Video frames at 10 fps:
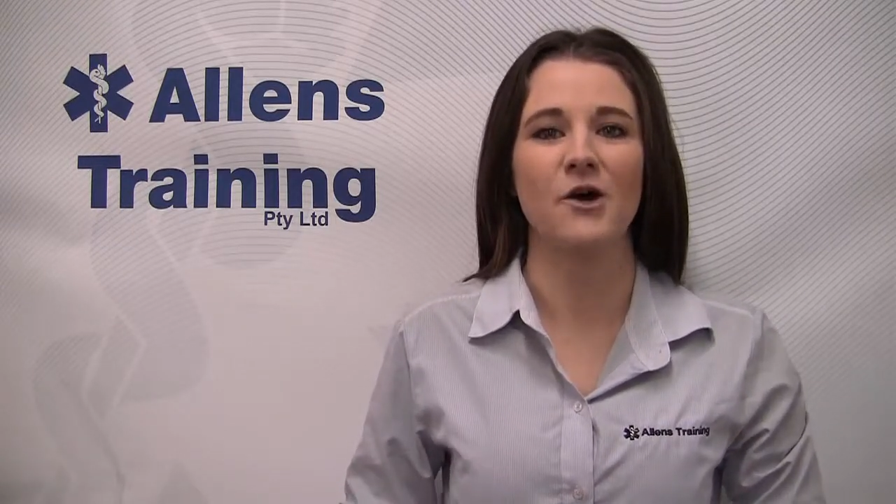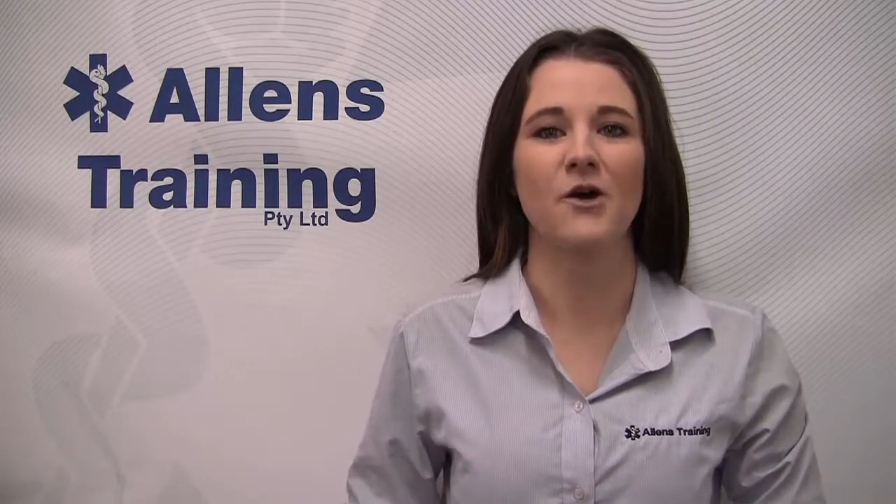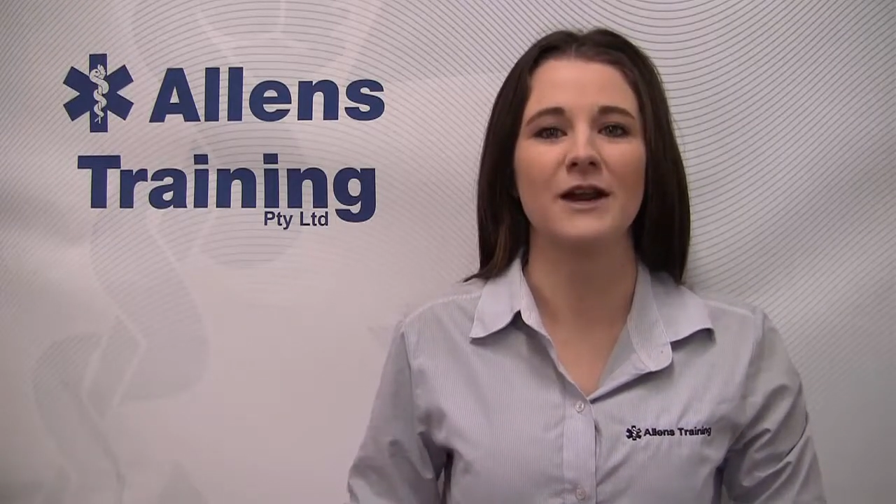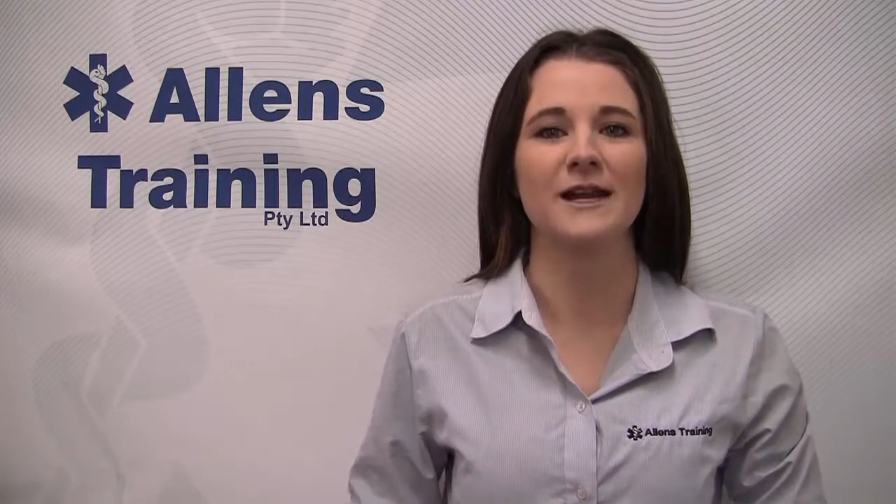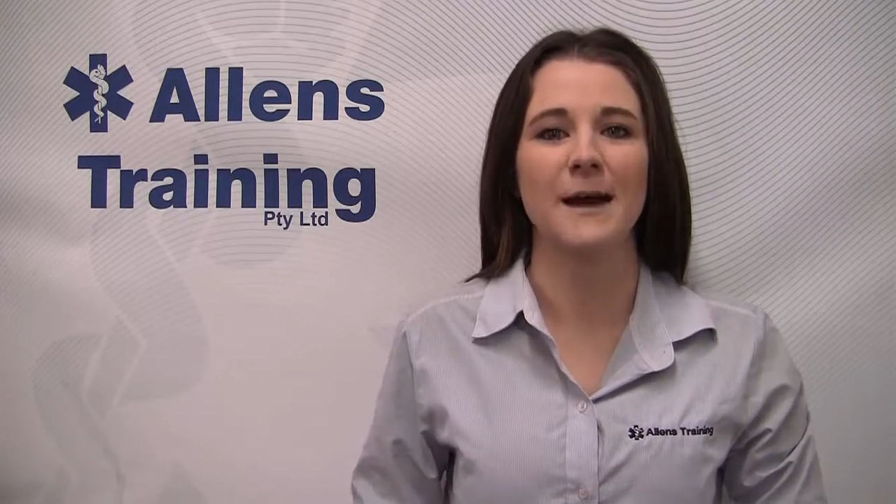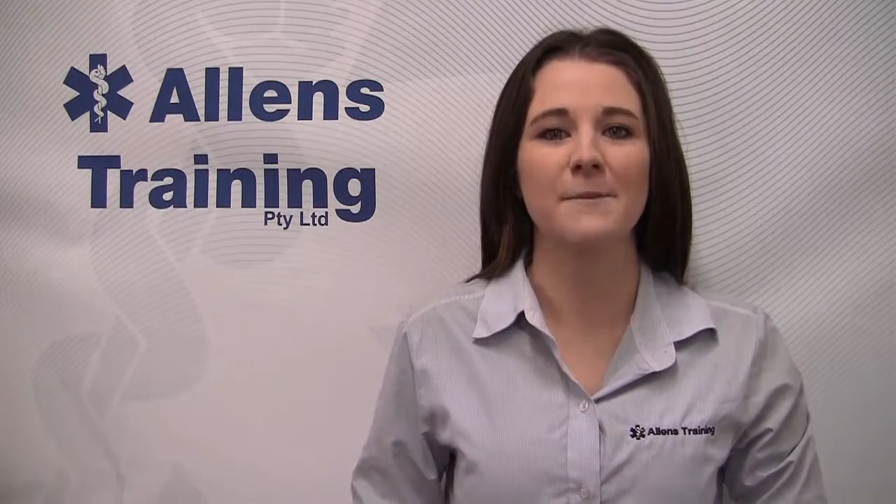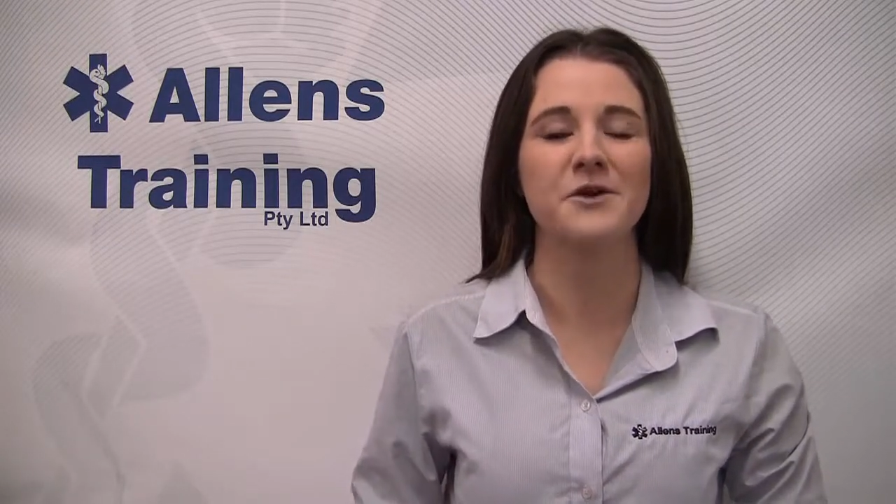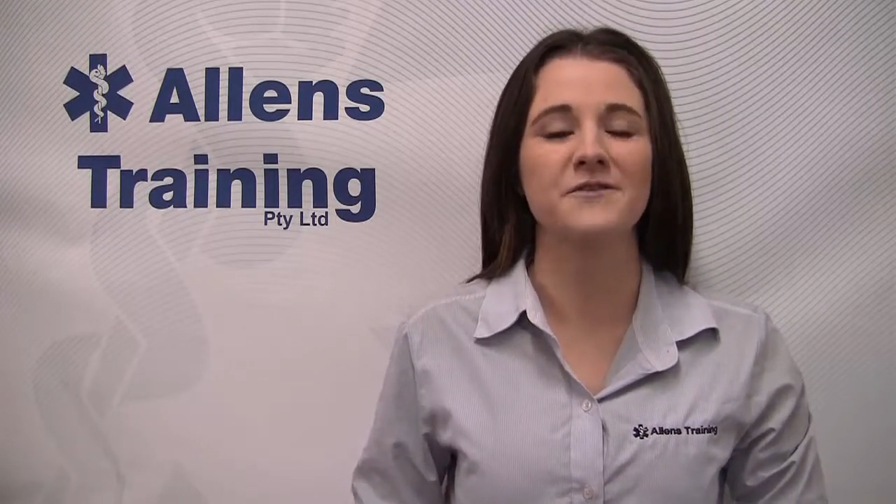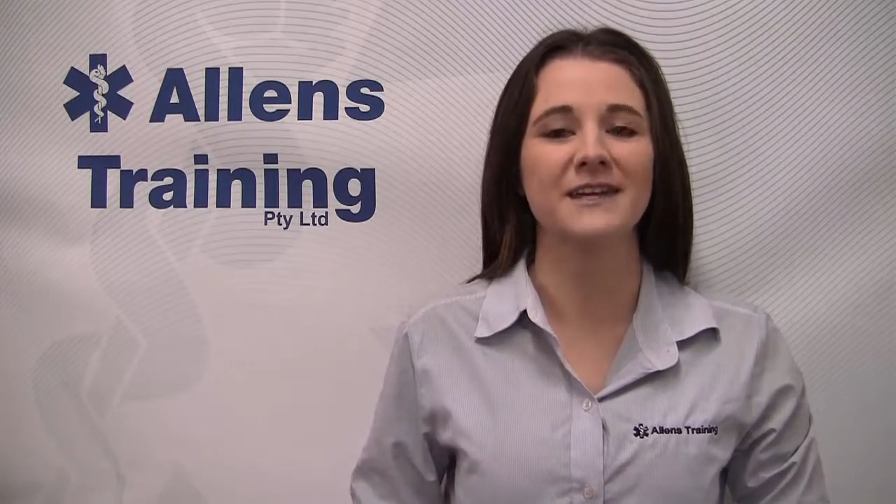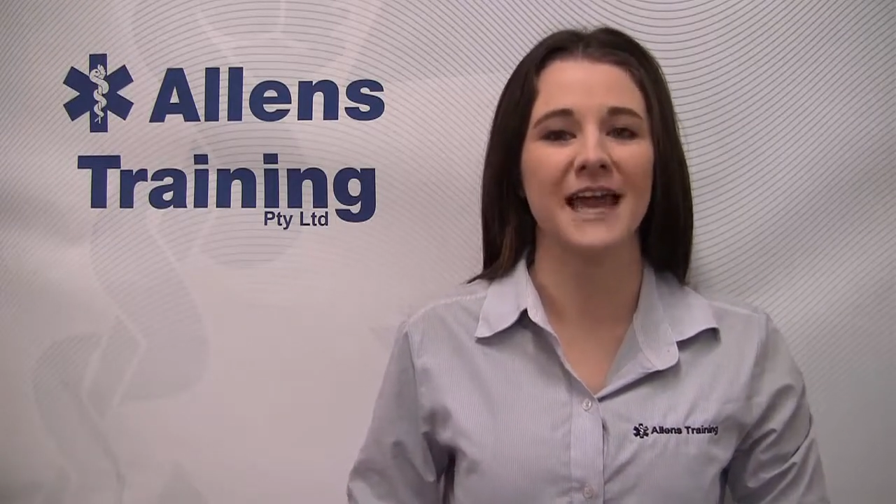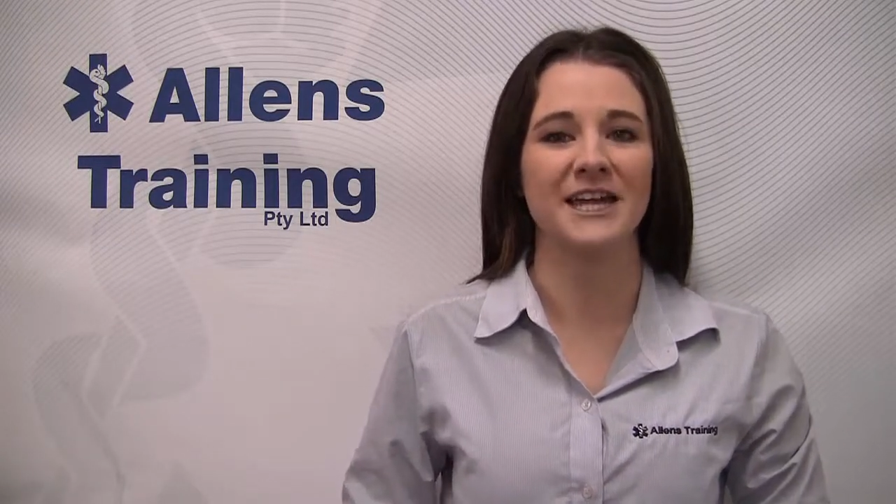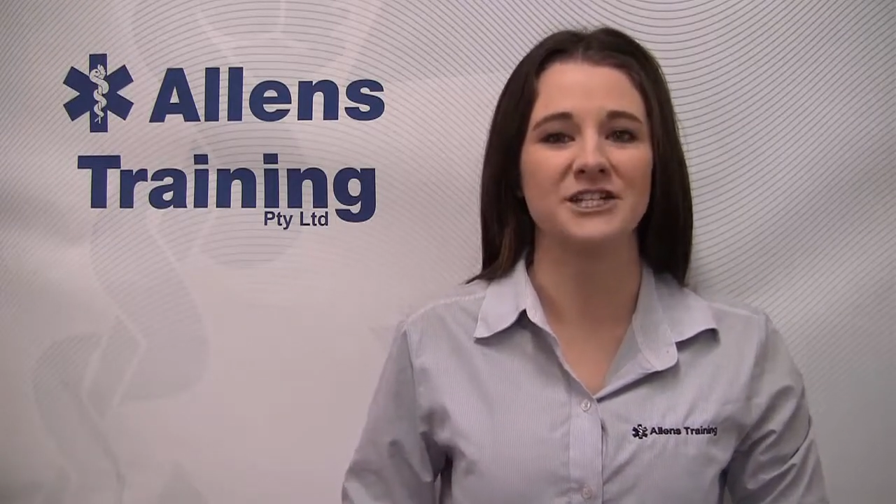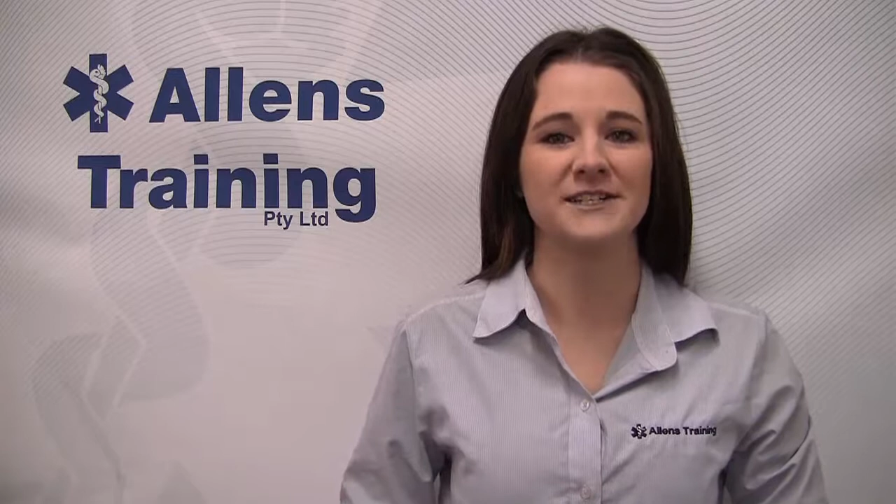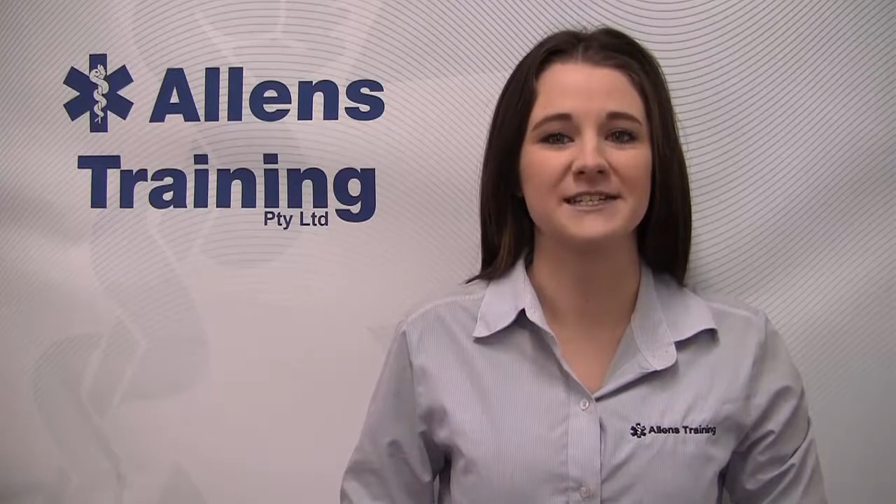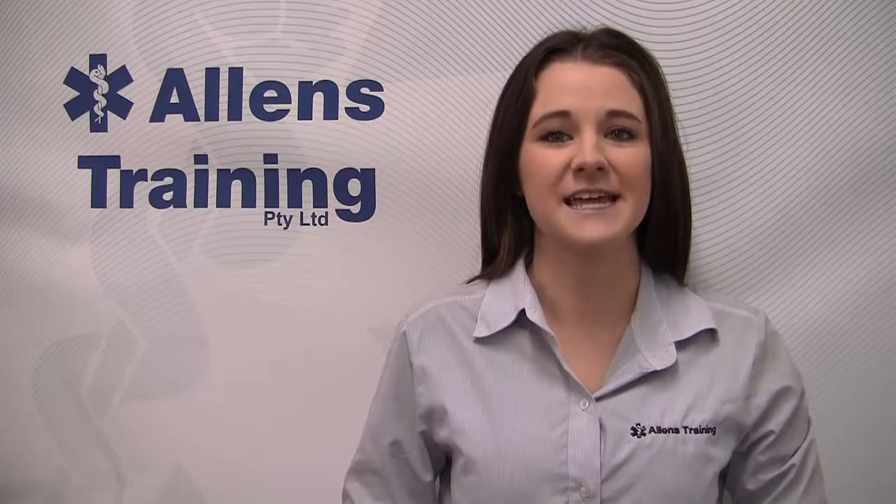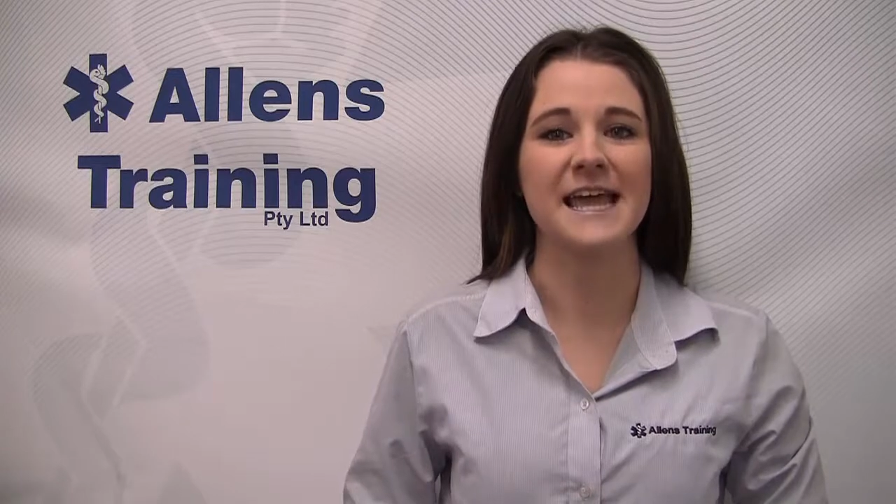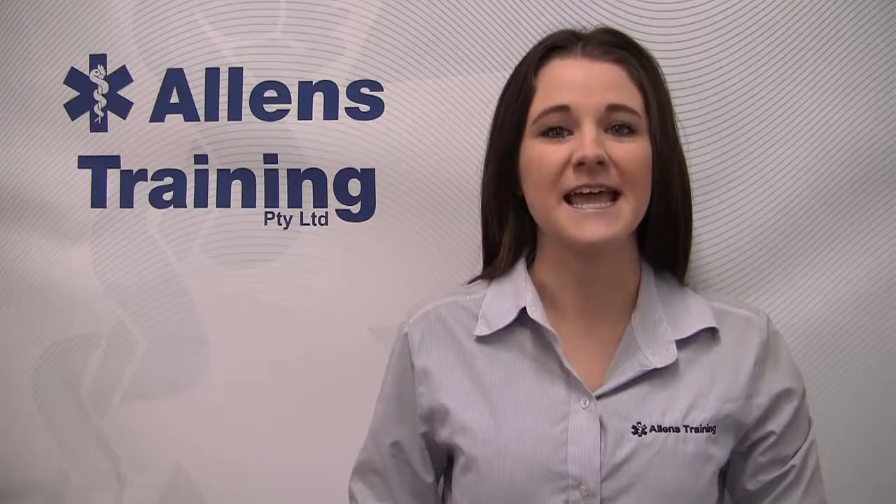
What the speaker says: on a number of occasions